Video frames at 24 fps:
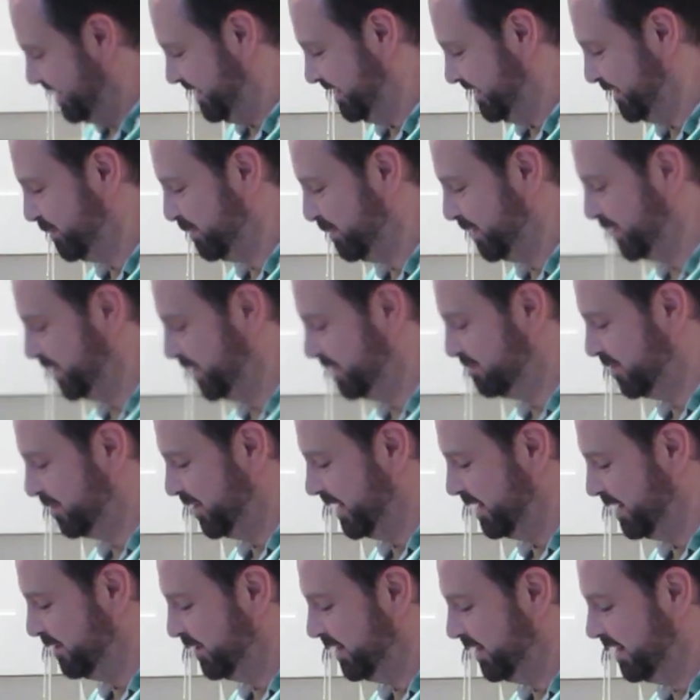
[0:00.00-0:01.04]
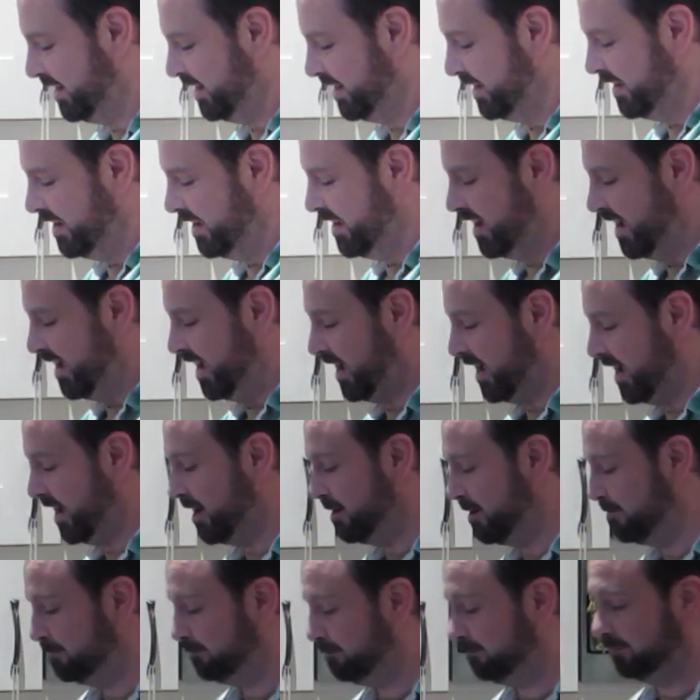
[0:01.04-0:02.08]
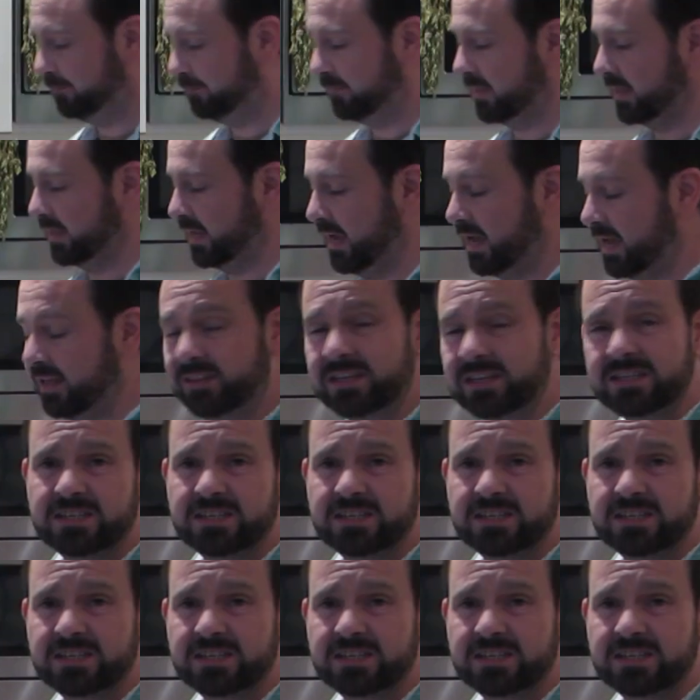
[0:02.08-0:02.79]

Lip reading: especially in my area. And this